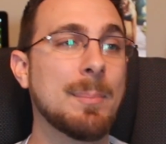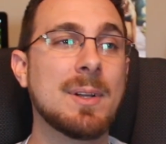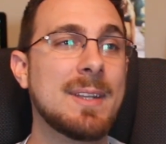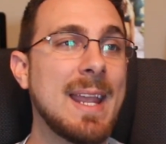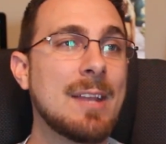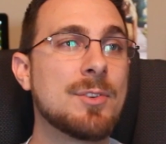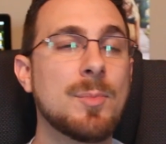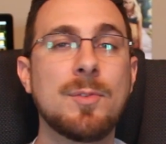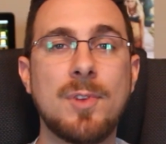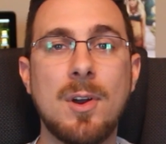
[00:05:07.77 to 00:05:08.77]
but Deandra
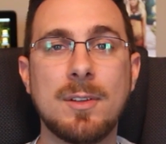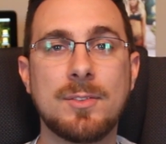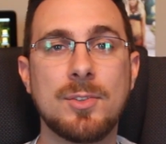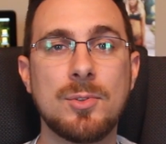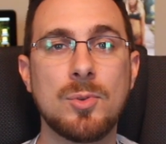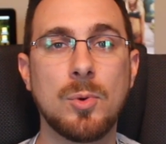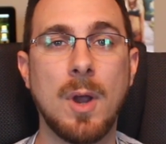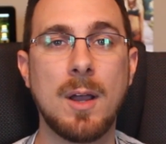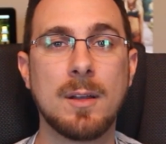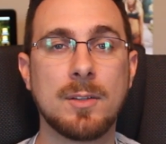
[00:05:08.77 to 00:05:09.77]
moved on to
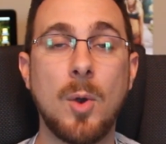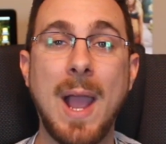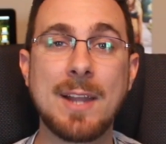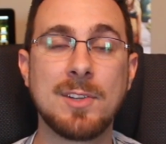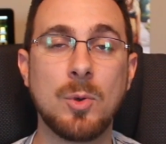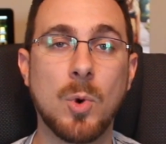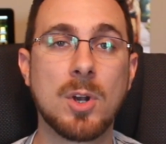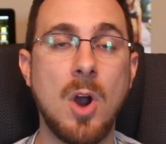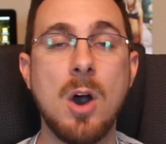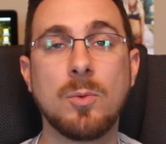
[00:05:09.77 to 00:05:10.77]
go actually
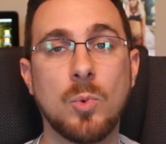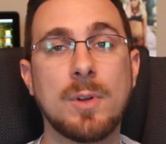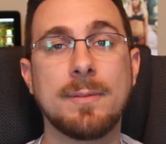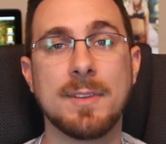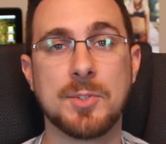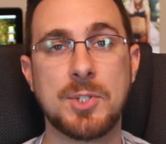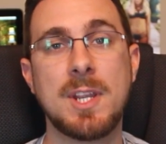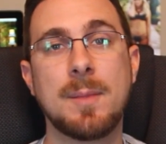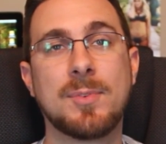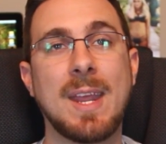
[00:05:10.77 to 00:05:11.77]
work on one of the
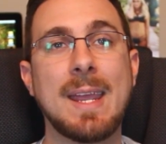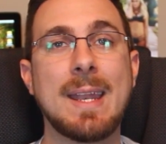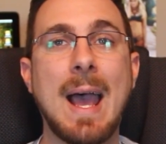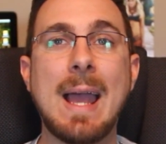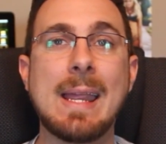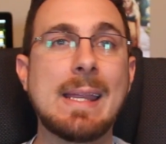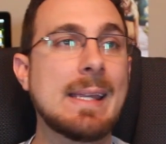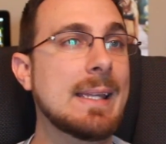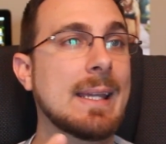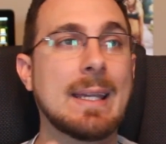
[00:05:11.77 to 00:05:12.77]
ships, and
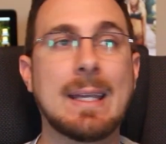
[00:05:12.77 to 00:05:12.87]
I